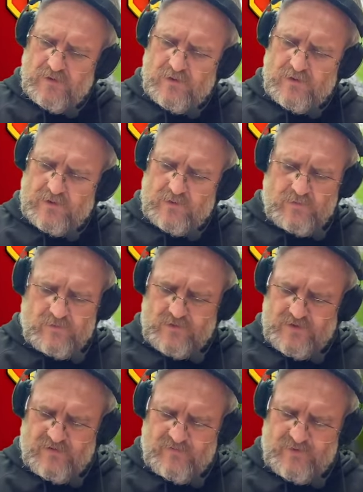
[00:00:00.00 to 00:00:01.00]
And that will
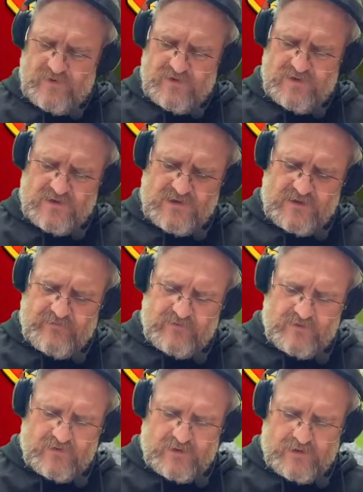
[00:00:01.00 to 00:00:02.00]
give me
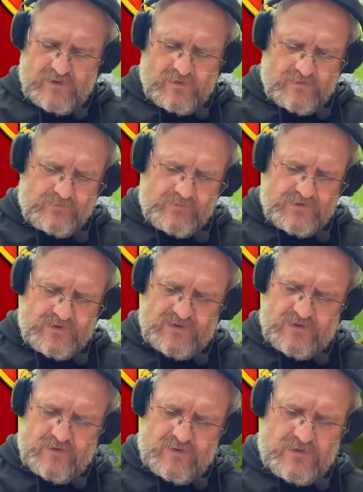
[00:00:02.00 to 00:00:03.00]
7 now, which is
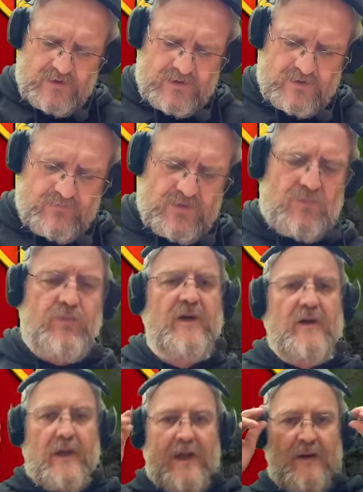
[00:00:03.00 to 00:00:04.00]
nice.
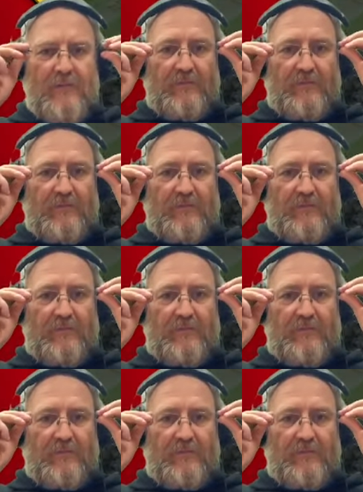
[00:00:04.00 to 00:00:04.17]
Spin that.